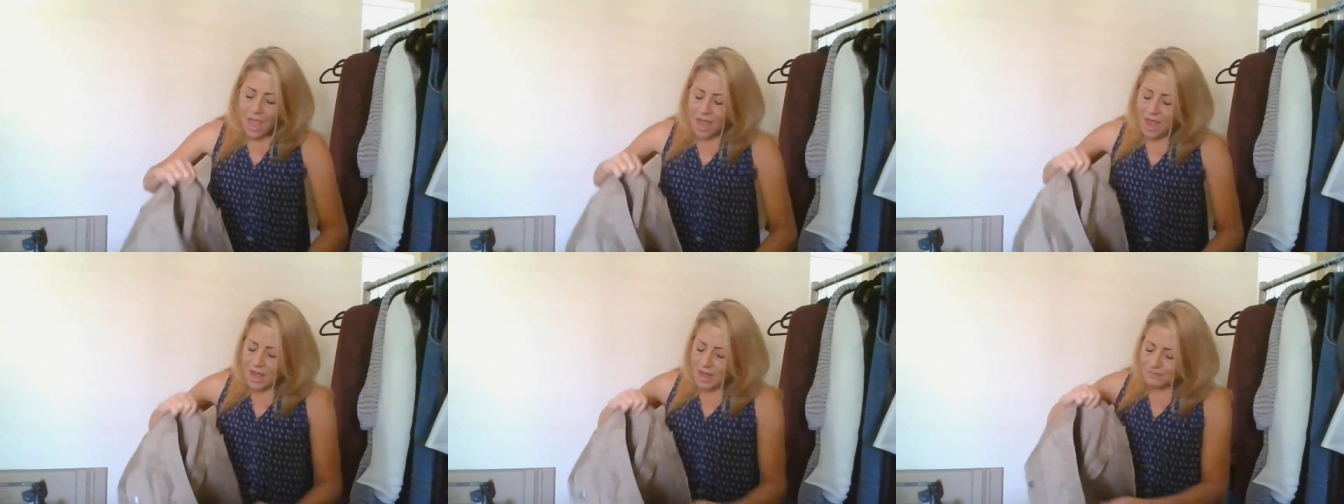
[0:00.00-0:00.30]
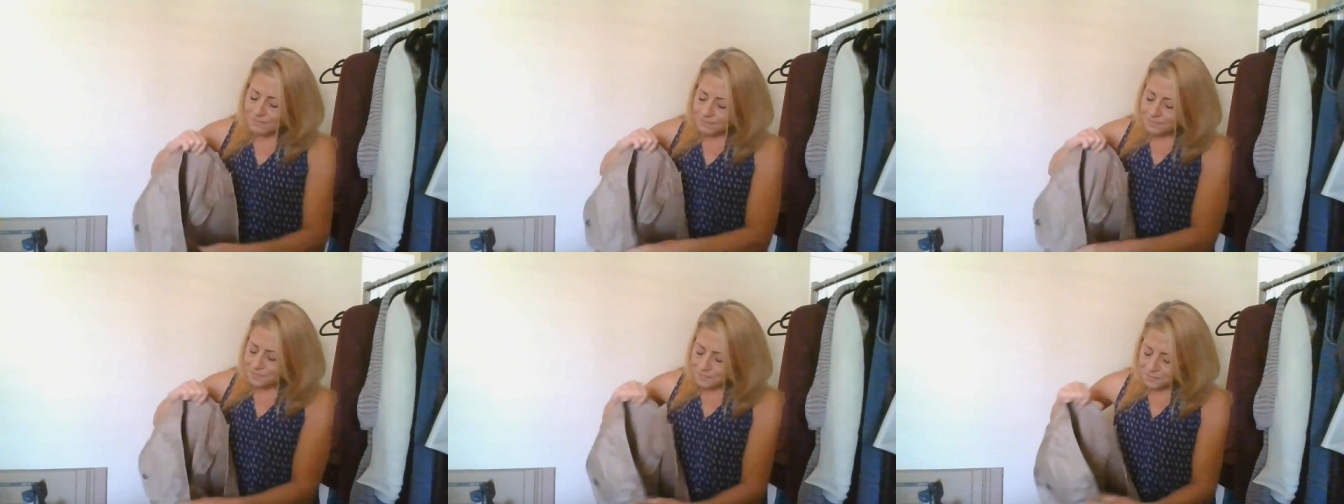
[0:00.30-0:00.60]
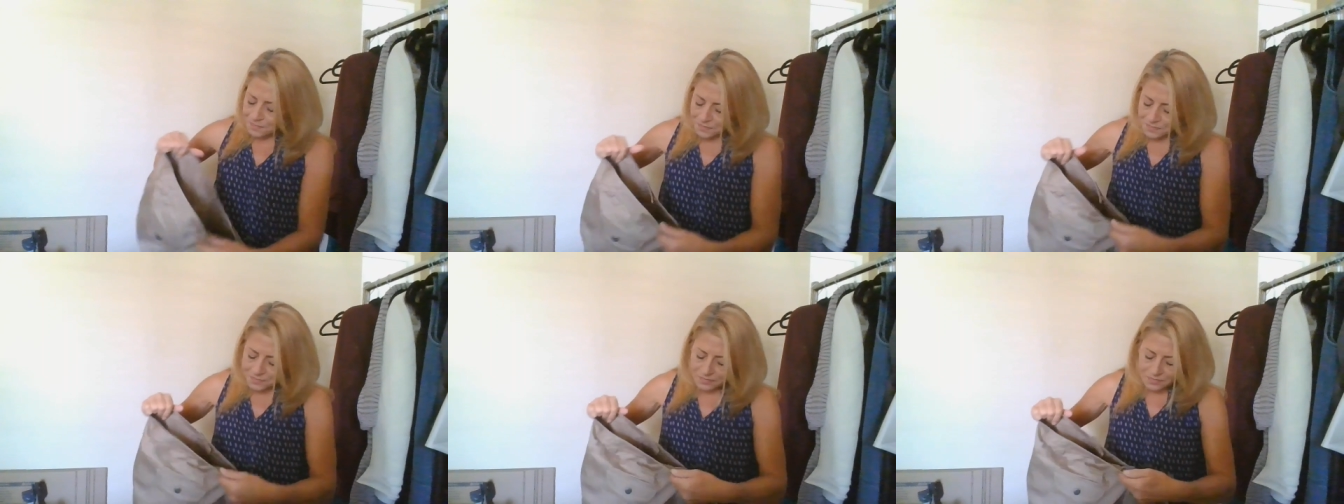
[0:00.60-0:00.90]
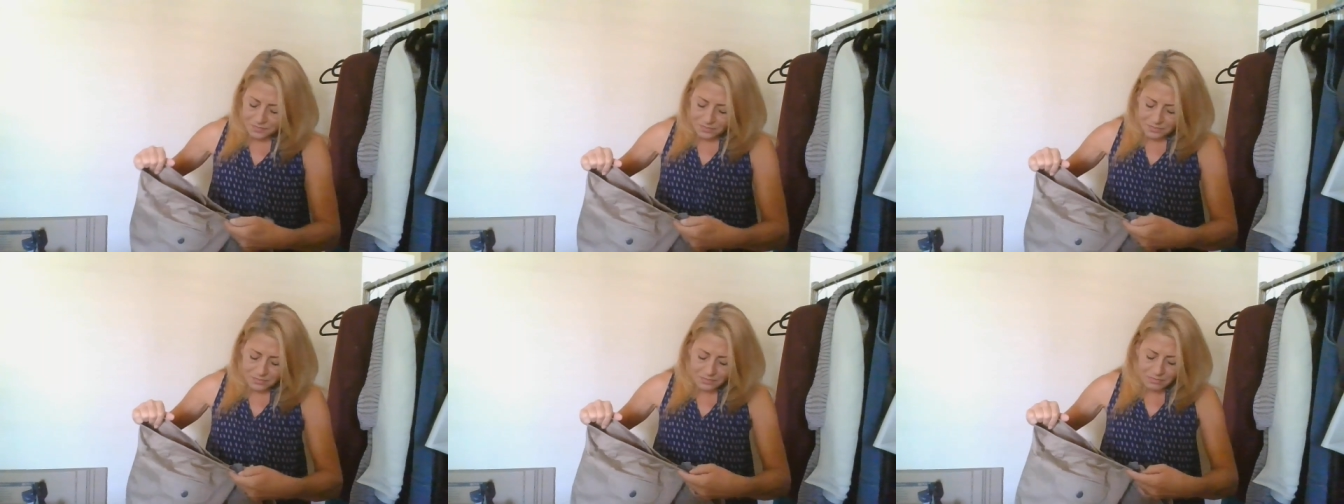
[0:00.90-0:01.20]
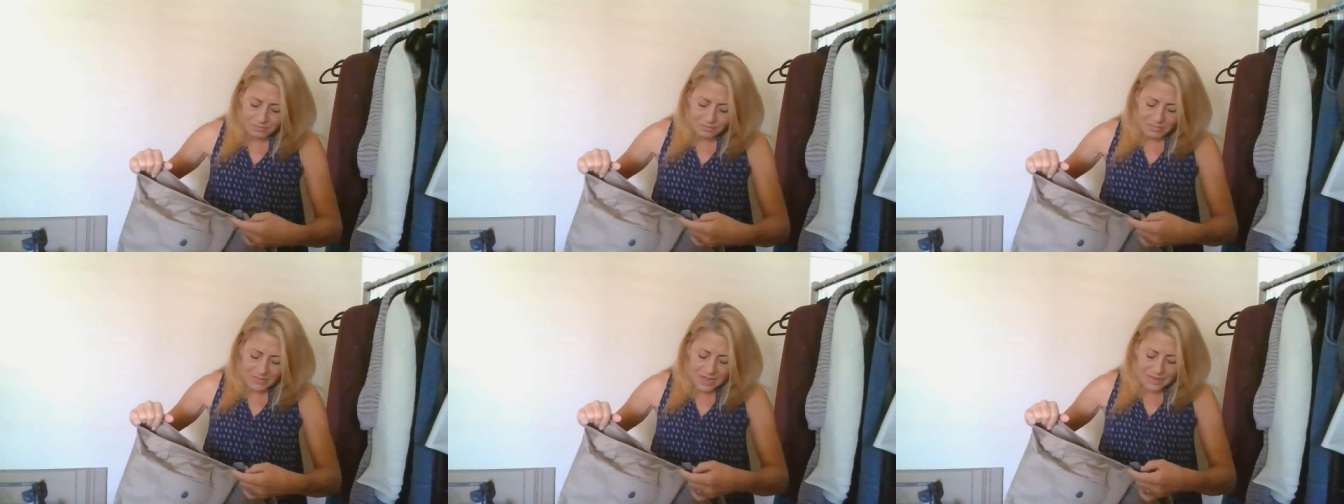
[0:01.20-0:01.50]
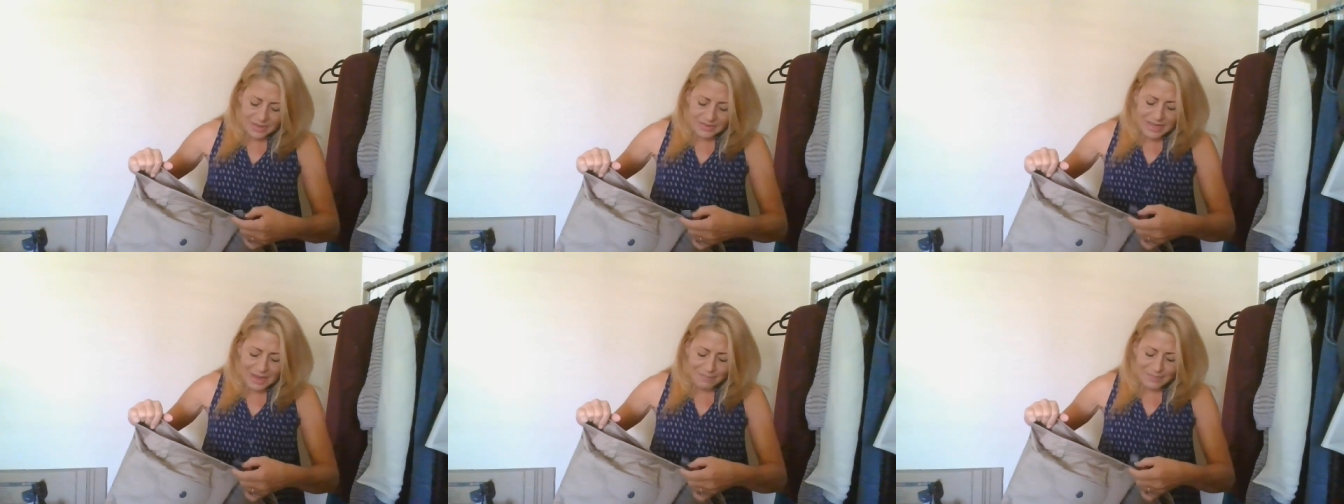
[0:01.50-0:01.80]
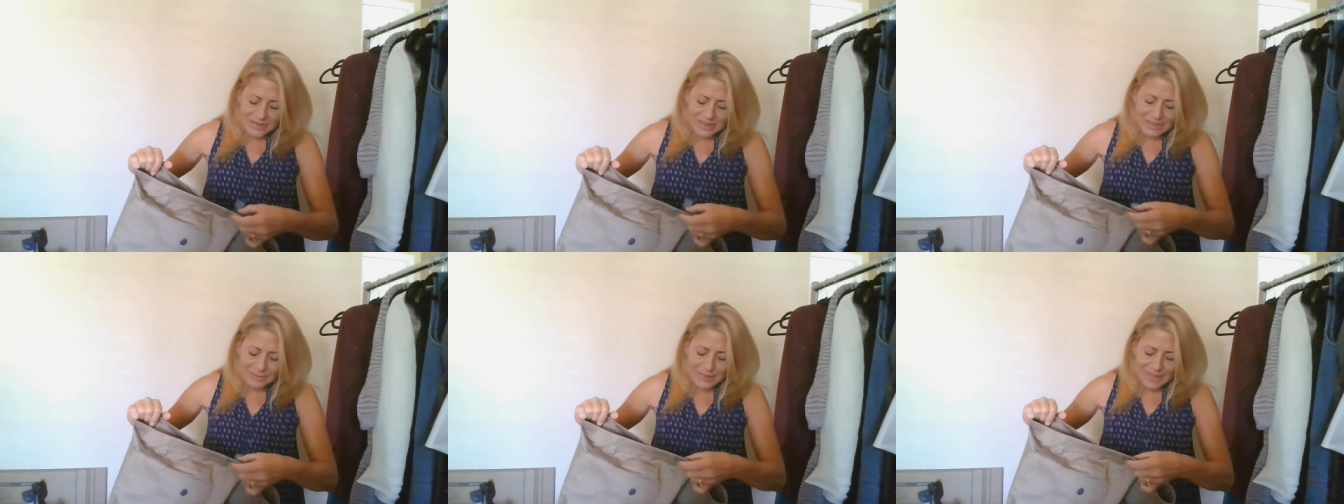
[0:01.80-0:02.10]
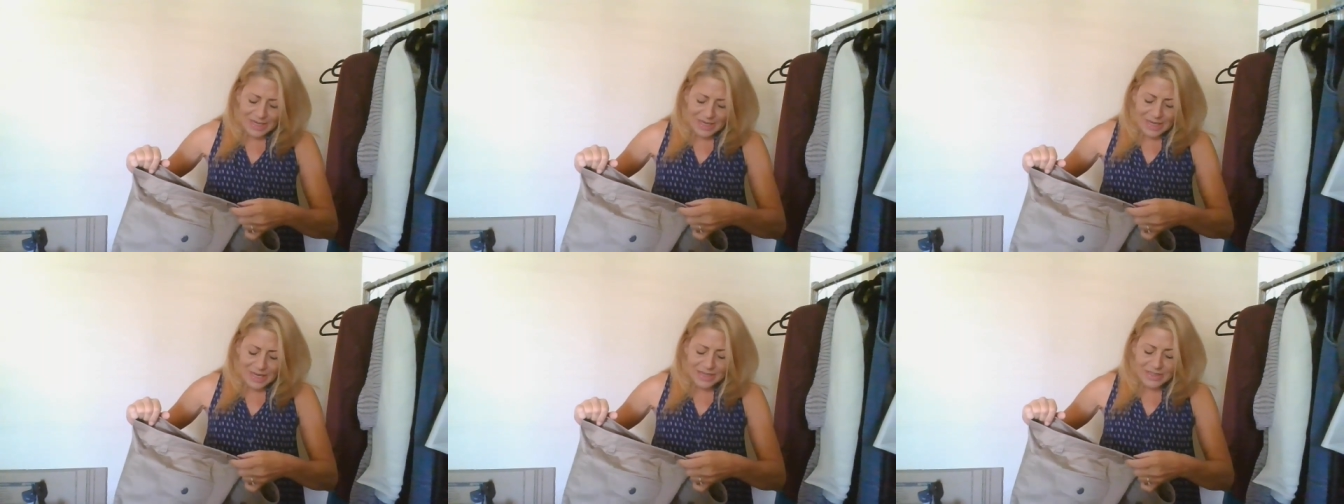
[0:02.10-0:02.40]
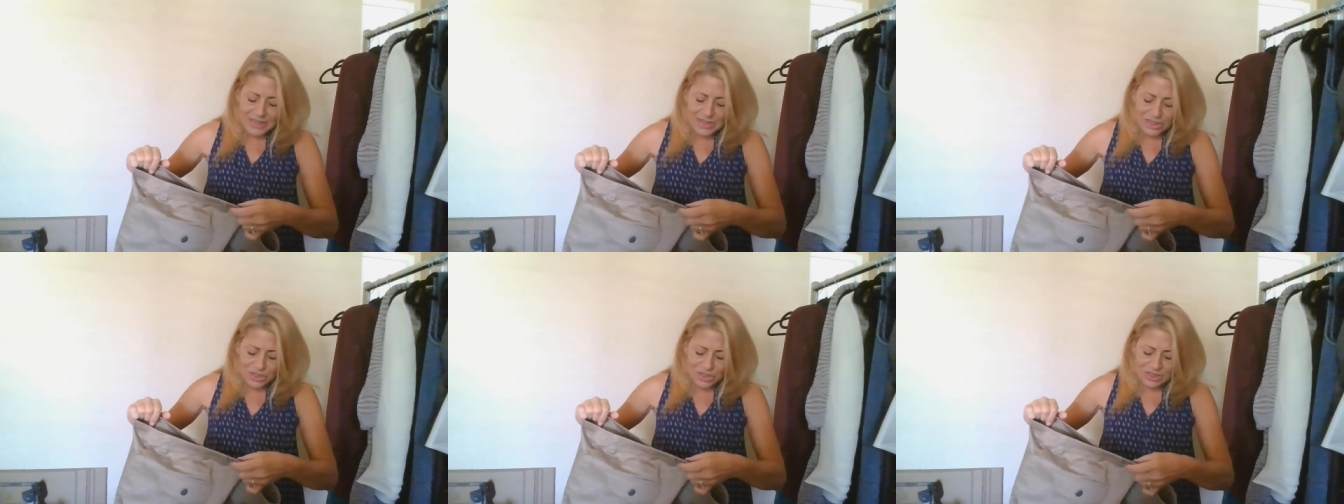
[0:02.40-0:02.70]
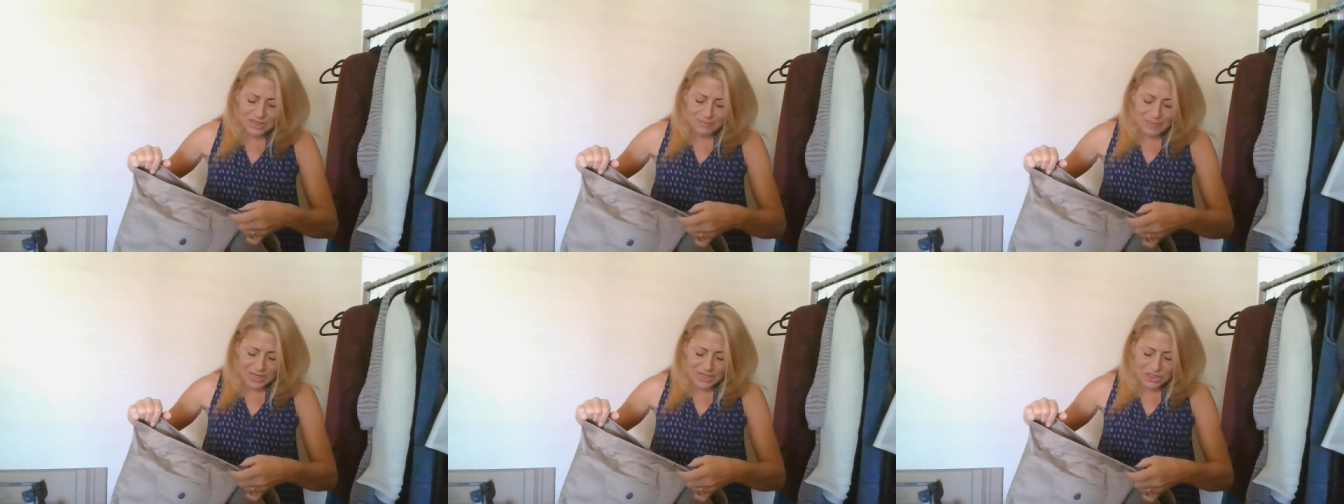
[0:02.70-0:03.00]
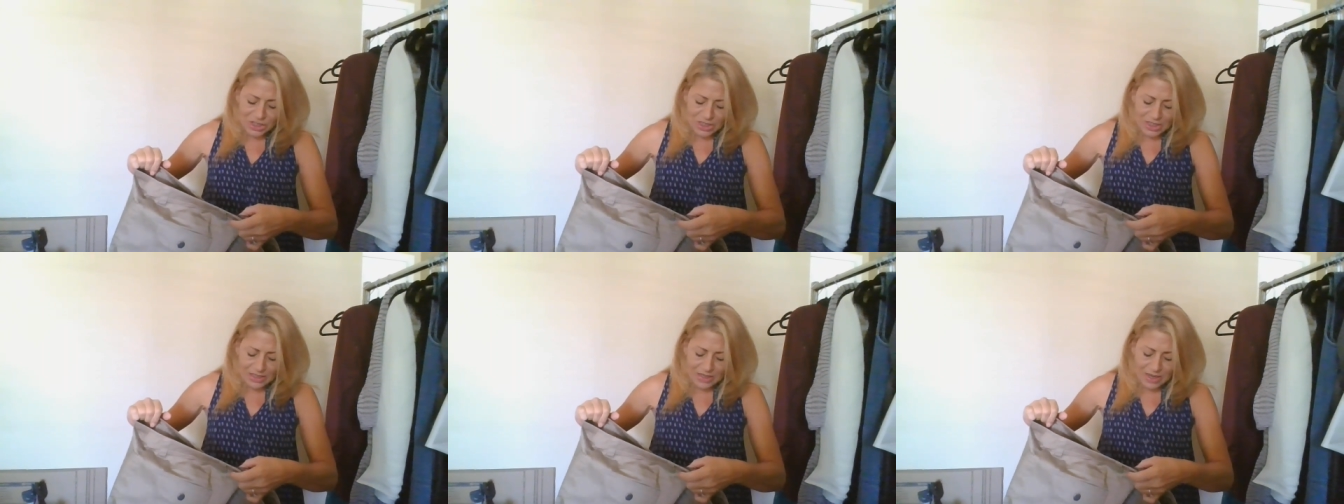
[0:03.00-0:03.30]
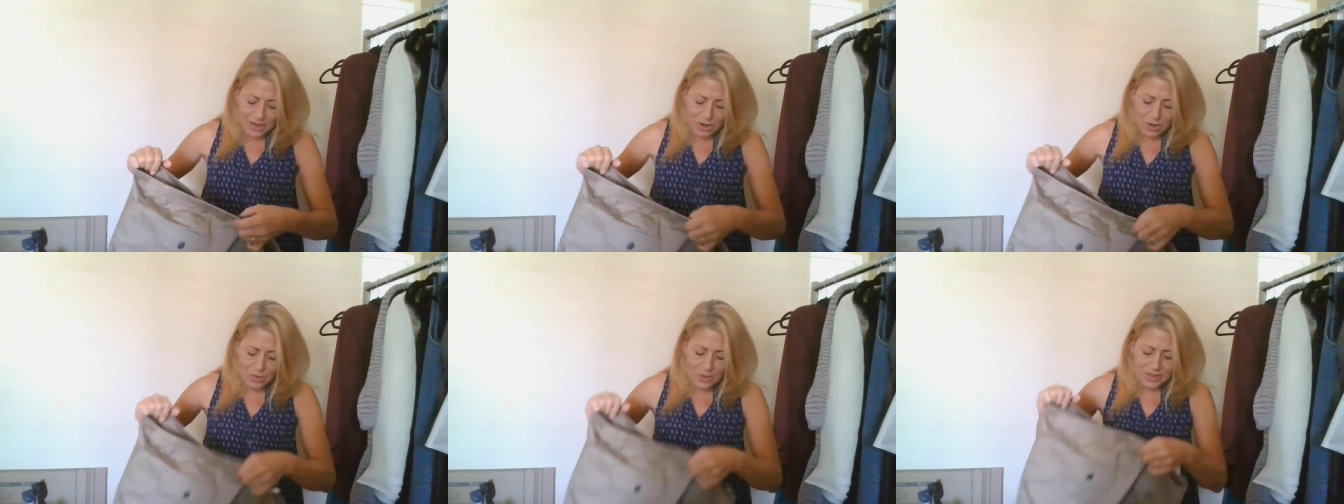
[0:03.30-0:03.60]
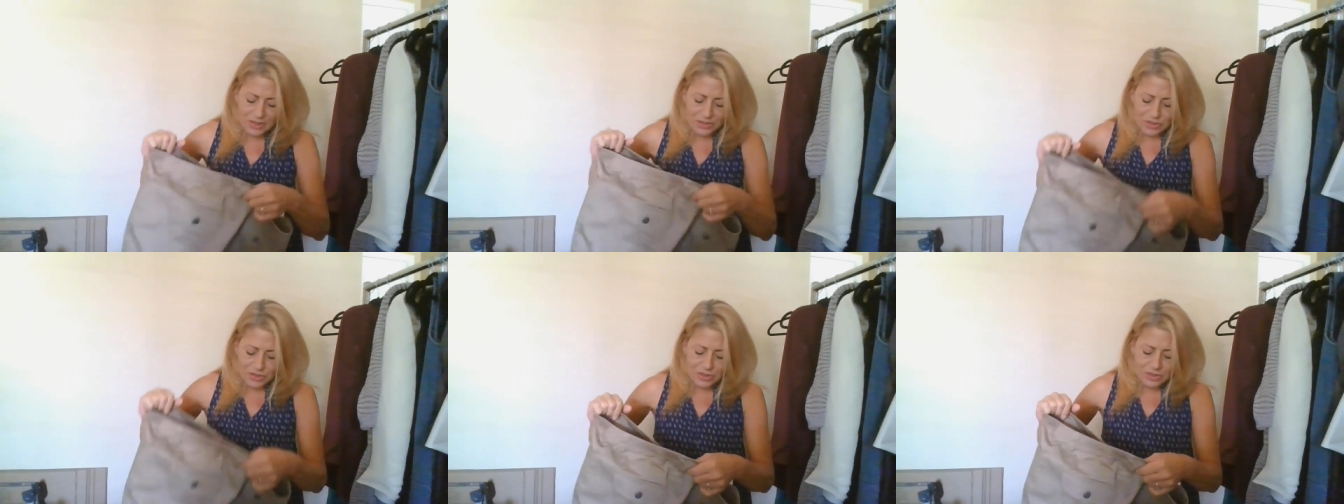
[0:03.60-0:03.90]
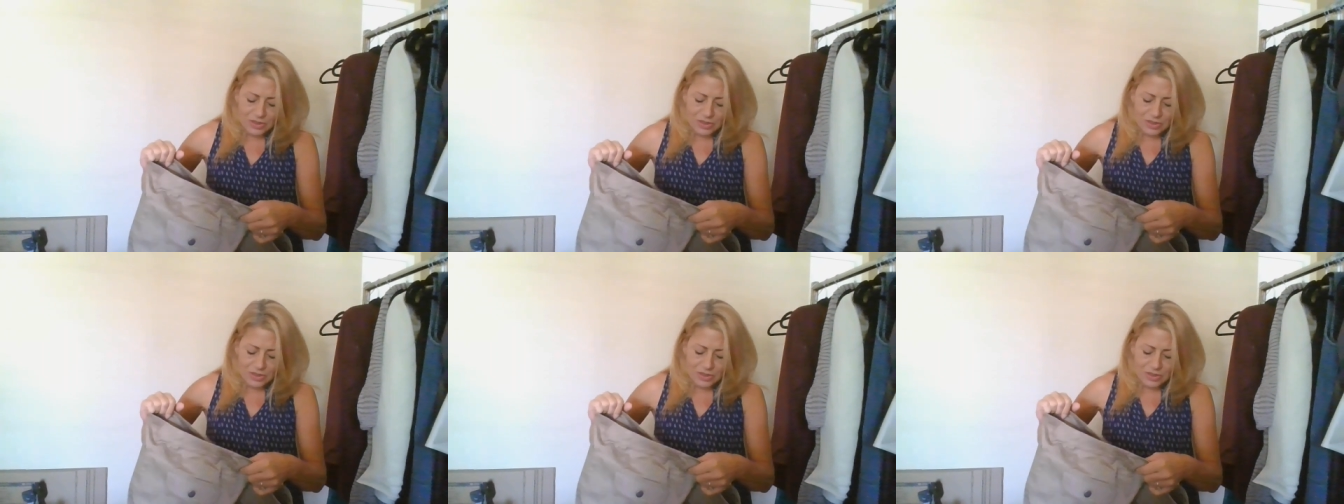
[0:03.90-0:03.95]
Um, this happens to be Additions by Chico,